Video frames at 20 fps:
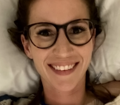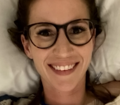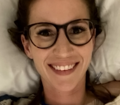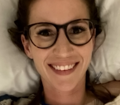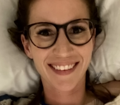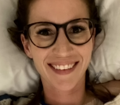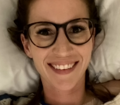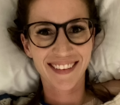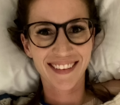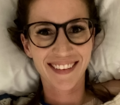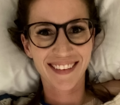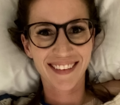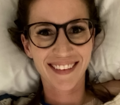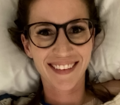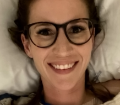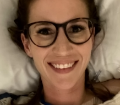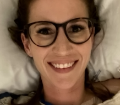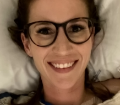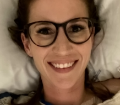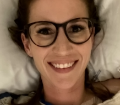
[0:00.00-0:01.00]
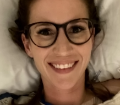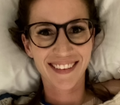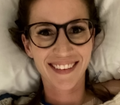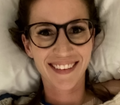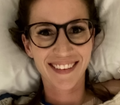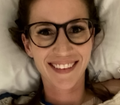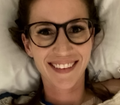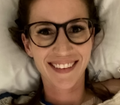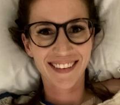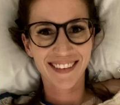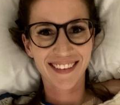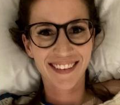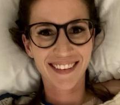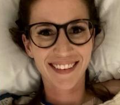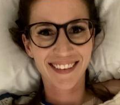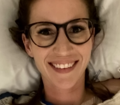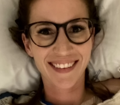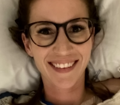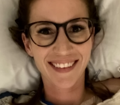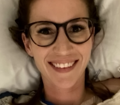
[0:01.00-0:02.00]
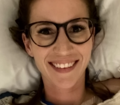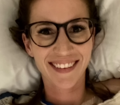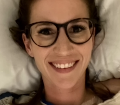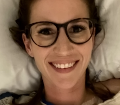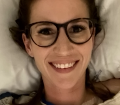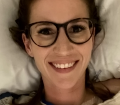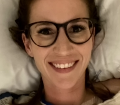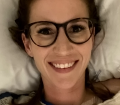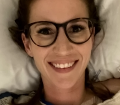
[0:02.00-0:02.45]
you know they said you know this is the protocol